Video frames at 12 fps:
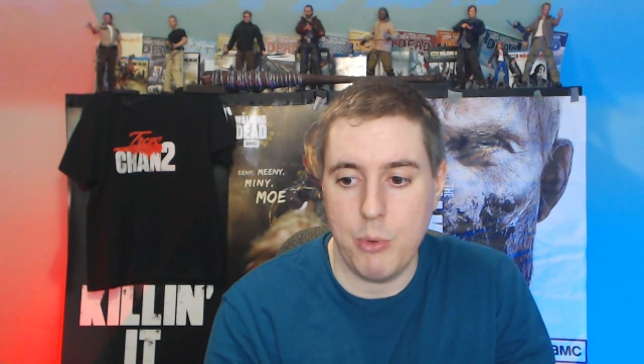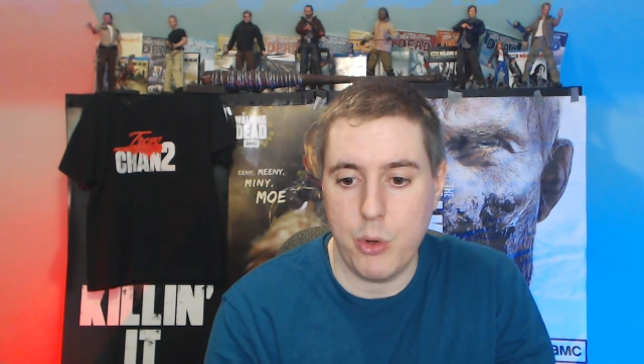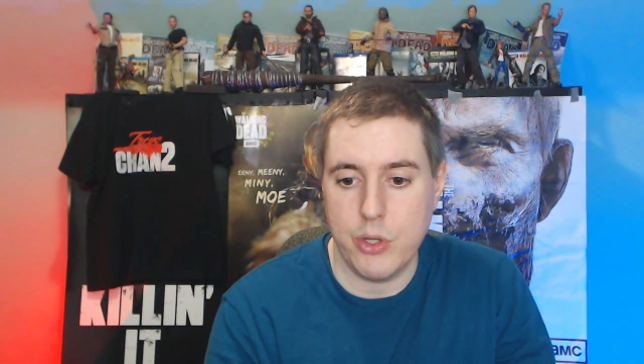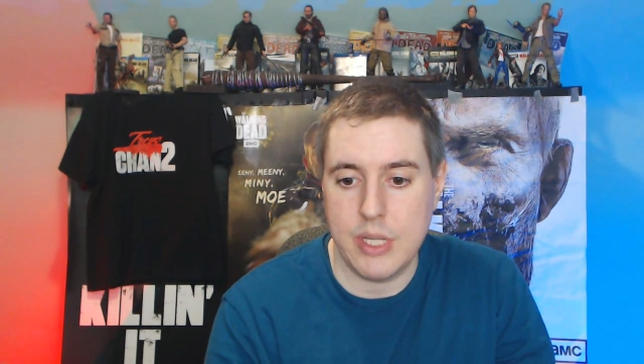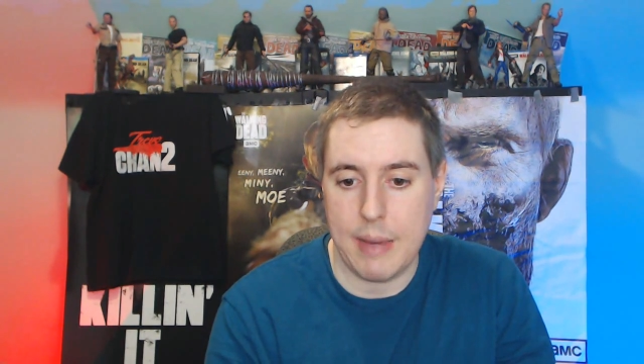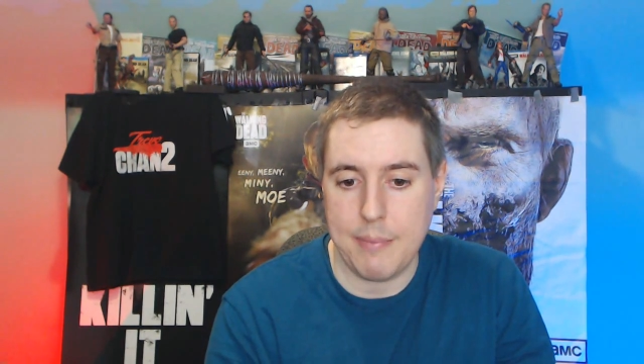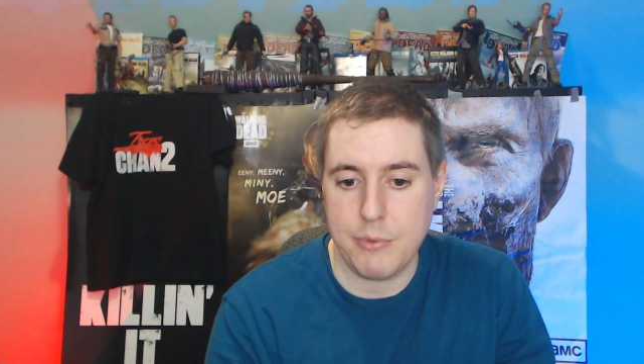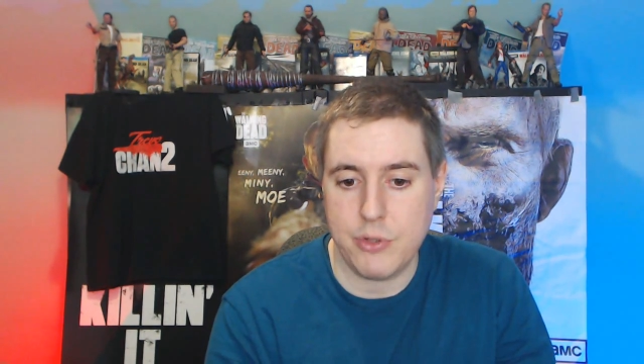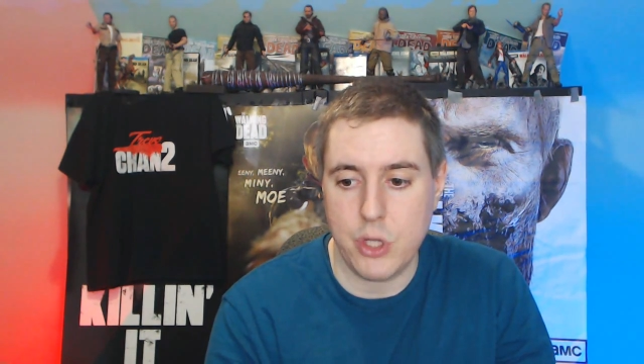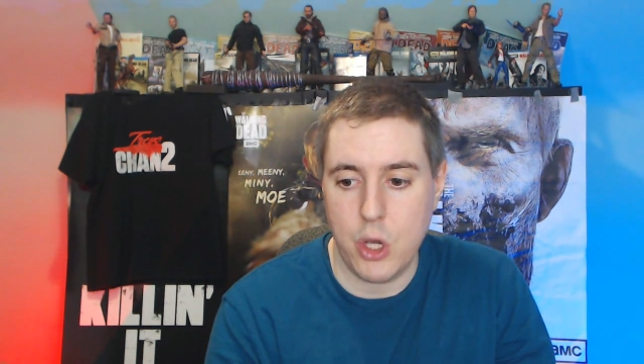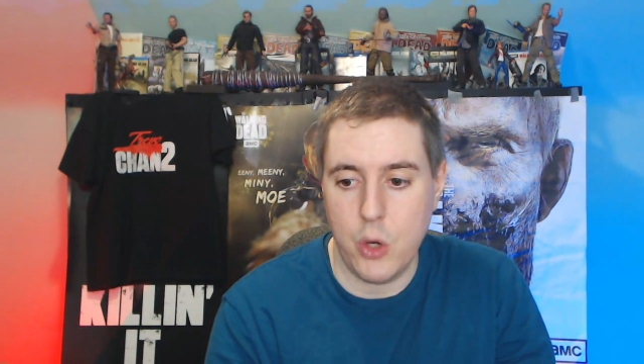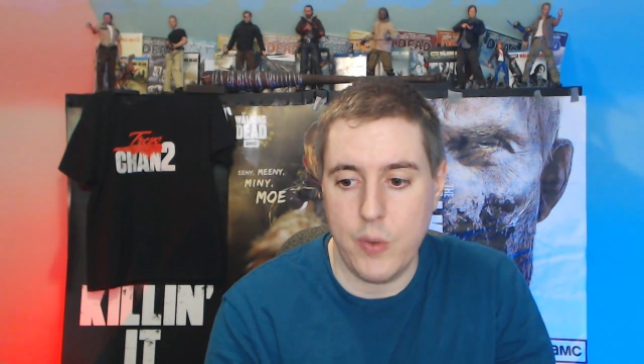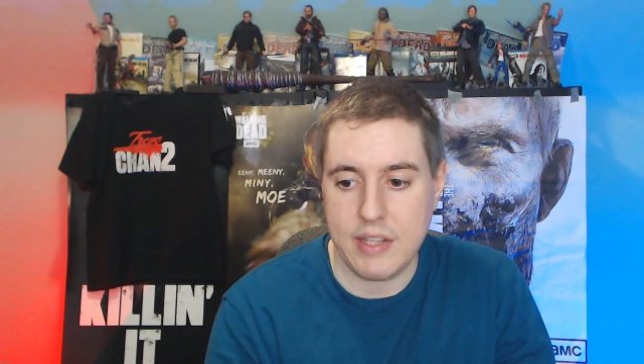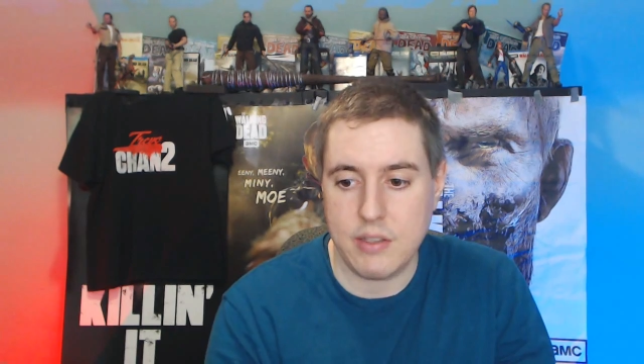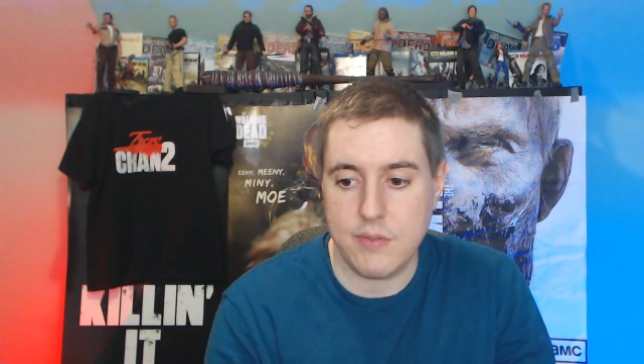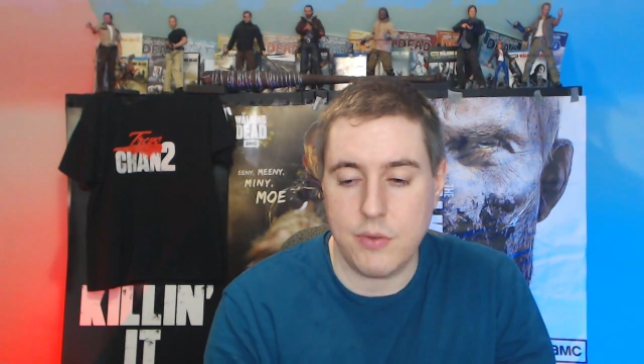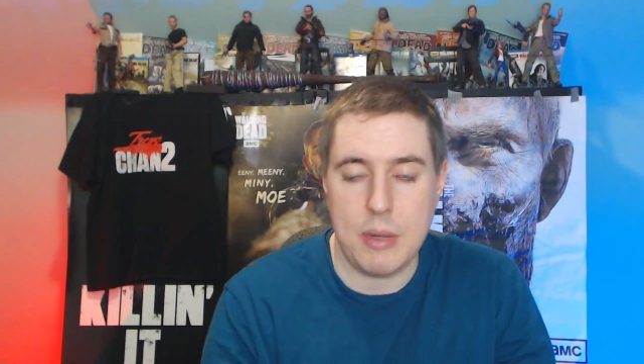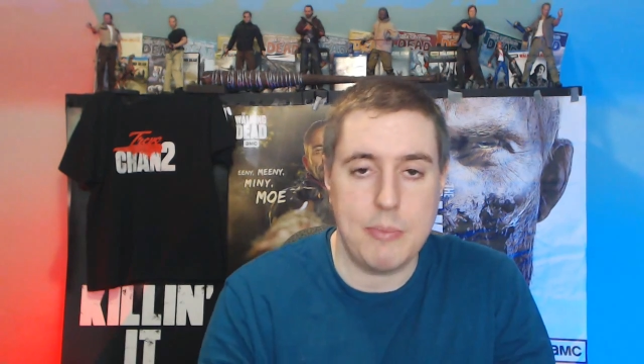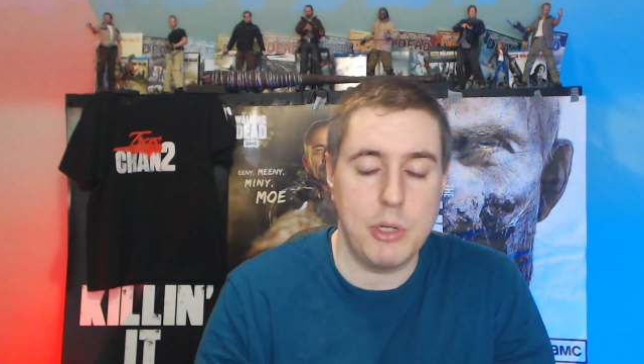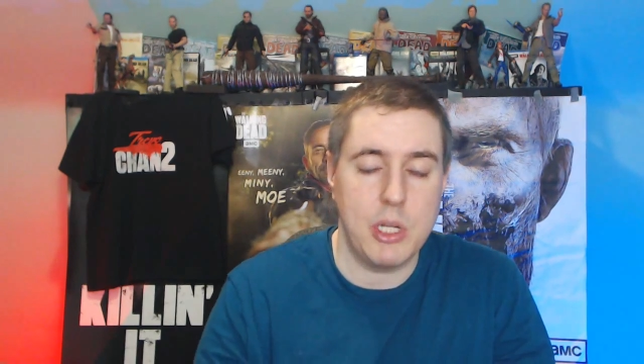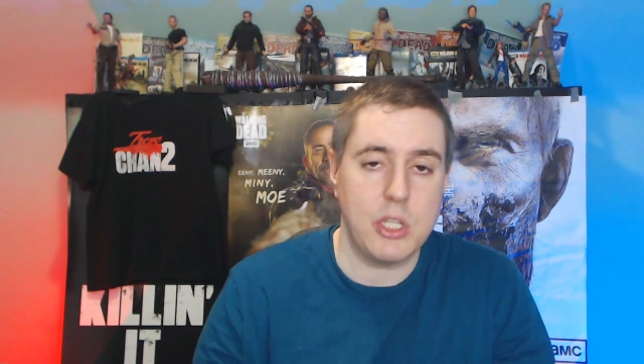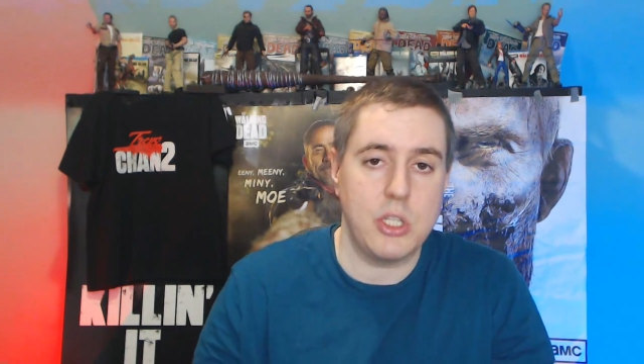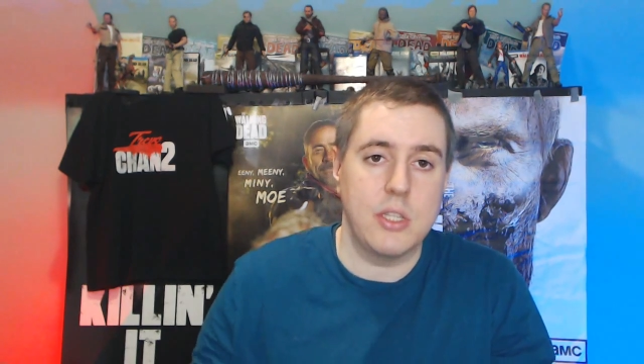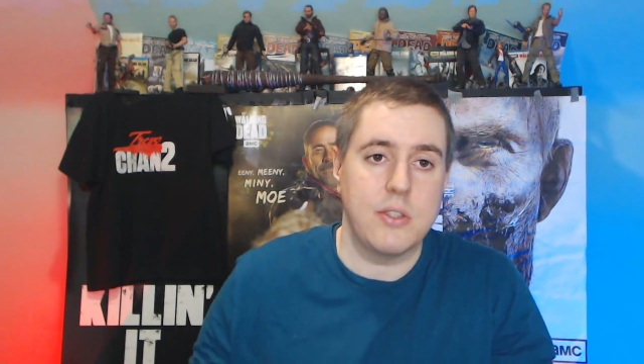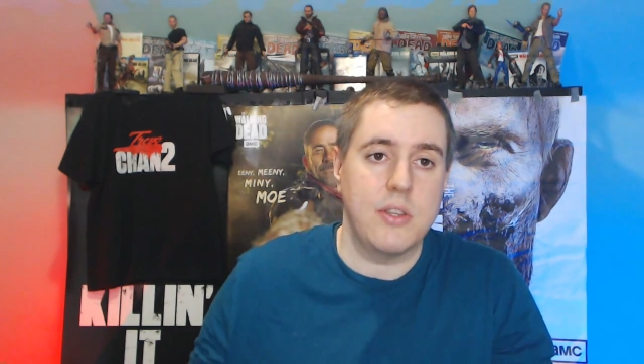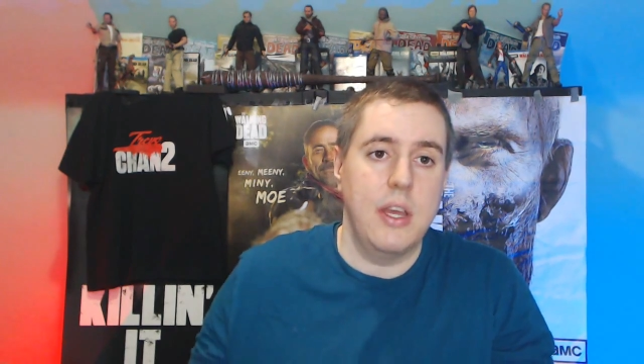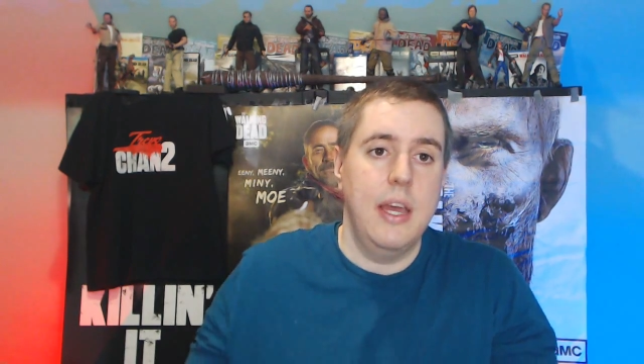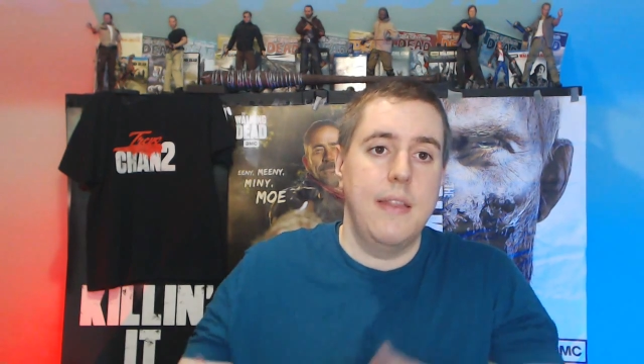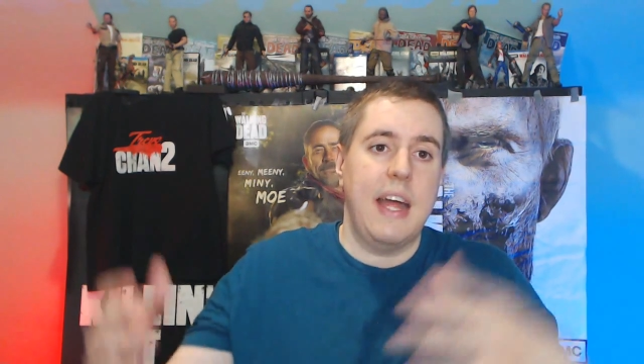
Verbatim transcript: more in depth so that's it for my predictions